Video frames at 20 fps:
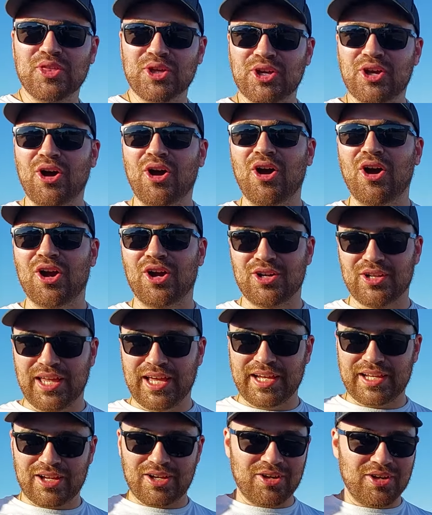the car,
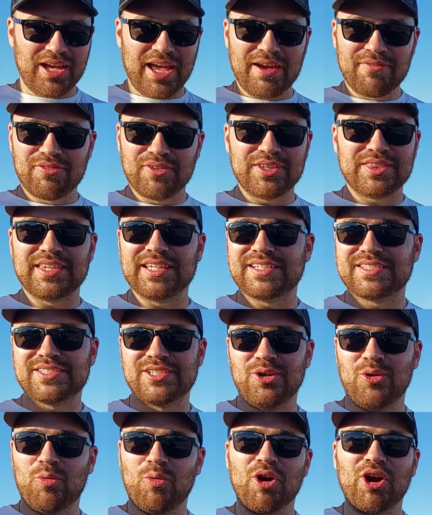like everything
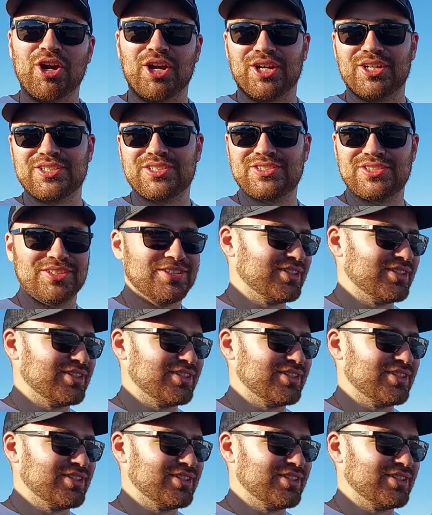still works.